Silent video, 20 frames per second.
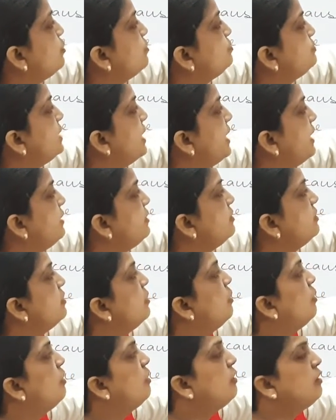obtained
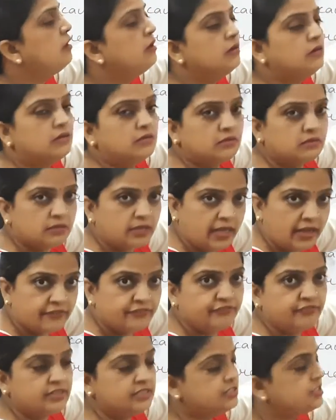
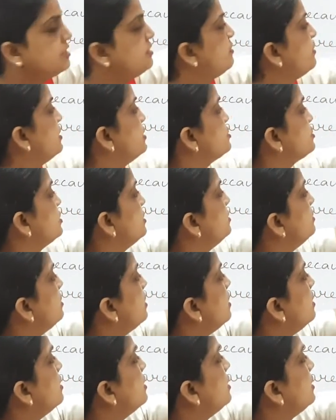F1 generation,
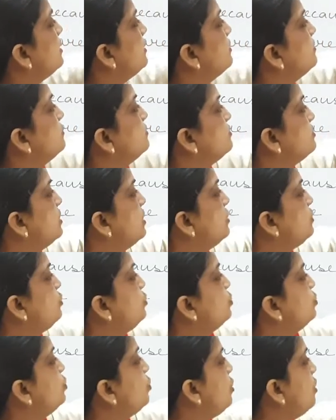the
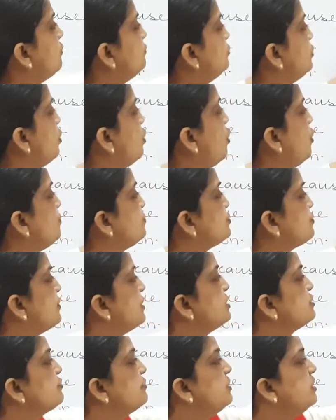two of the
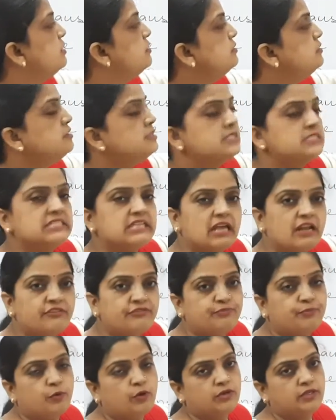offsprings were
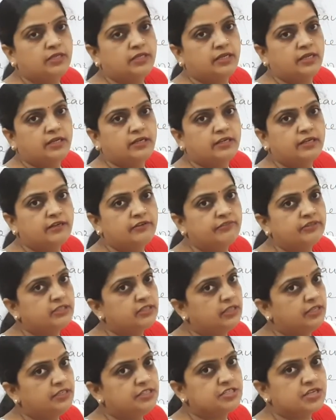self-pollinated
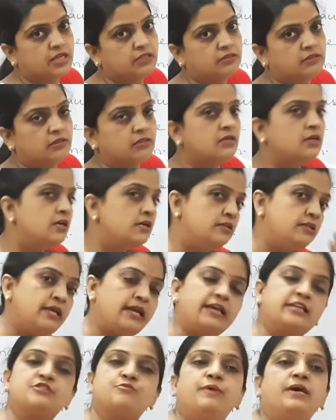with each other. The
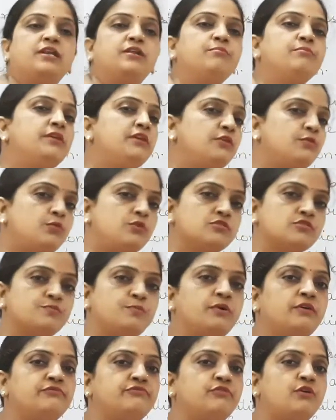experiment was
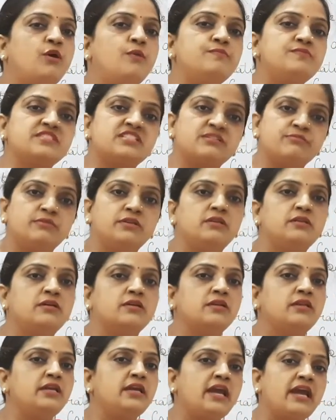performed
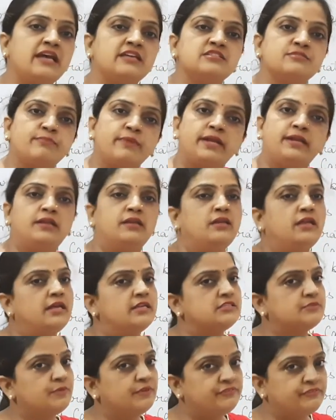similarly as Mendel
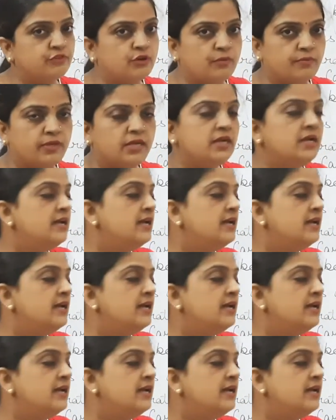has performed.